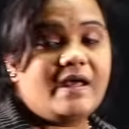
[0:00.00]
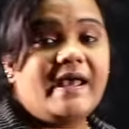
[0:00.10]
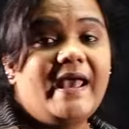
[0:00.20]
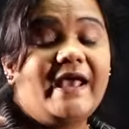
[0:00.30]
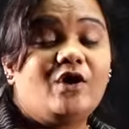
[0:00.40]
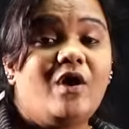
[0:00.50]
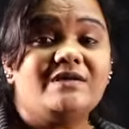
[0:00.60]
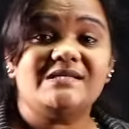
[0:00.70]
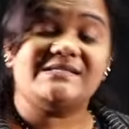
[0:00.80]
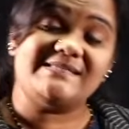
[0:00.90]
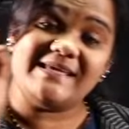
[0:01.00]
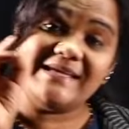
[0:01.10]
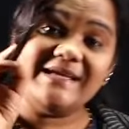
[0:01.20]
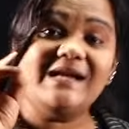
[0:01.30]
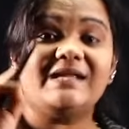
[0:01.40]
Echo is a
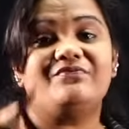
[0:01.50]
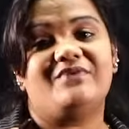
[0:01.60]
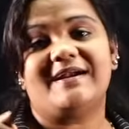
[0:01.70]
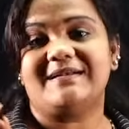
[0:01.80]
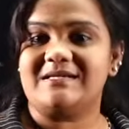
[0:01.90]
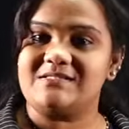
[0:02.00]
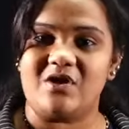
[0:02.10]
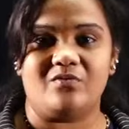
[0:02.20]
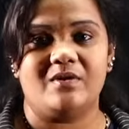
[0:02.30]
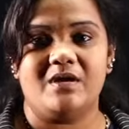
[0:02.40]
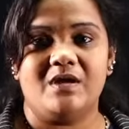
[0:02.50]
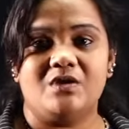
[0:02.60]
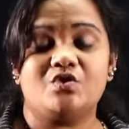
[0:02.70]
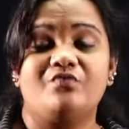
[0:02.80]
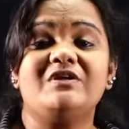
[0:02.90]
single reflected sound.
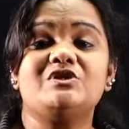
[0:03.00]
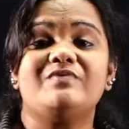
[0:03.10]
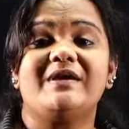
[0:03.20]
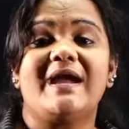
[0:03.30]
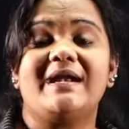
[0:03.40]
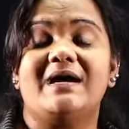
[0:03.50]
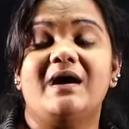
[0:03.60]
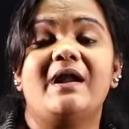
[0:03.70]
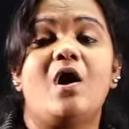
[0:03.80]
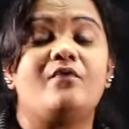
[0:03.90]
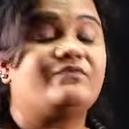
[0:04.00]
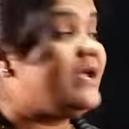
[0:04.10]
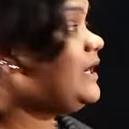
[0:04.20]
So which we can heard after